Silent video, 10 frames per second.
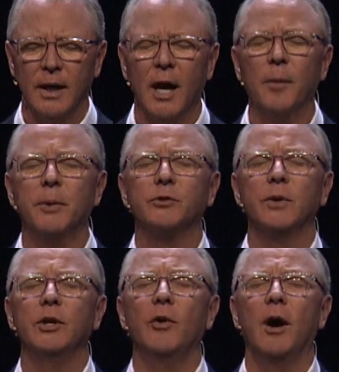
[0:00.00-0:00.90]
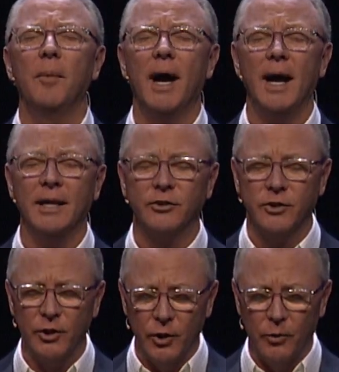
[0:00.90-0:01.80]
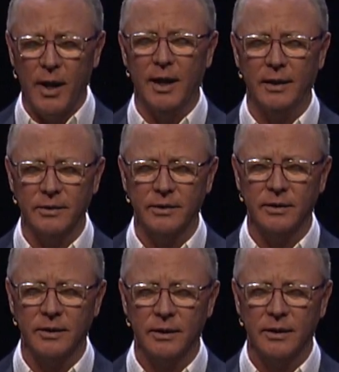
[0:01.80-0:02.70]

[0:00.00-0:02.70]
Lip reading: Help us renew our minds to your ways.